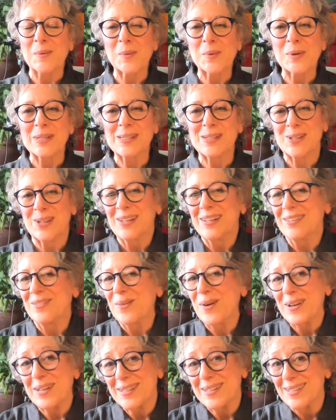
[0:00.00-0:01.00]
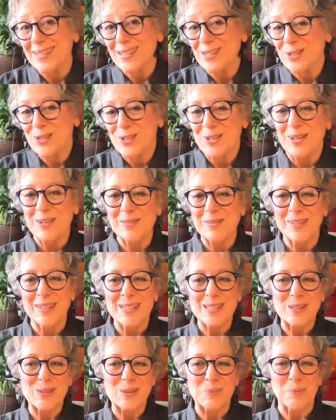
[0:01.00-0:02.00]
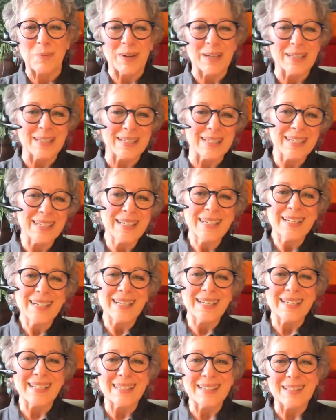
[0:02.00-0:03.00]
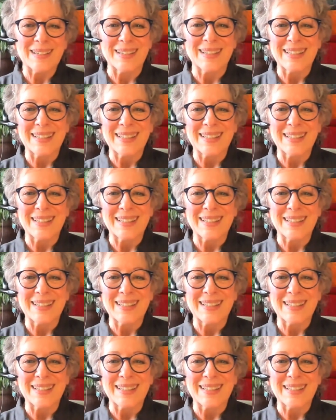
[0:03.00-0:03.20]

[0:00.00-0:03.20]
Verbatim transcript: wince in recognition of this, but. Uh,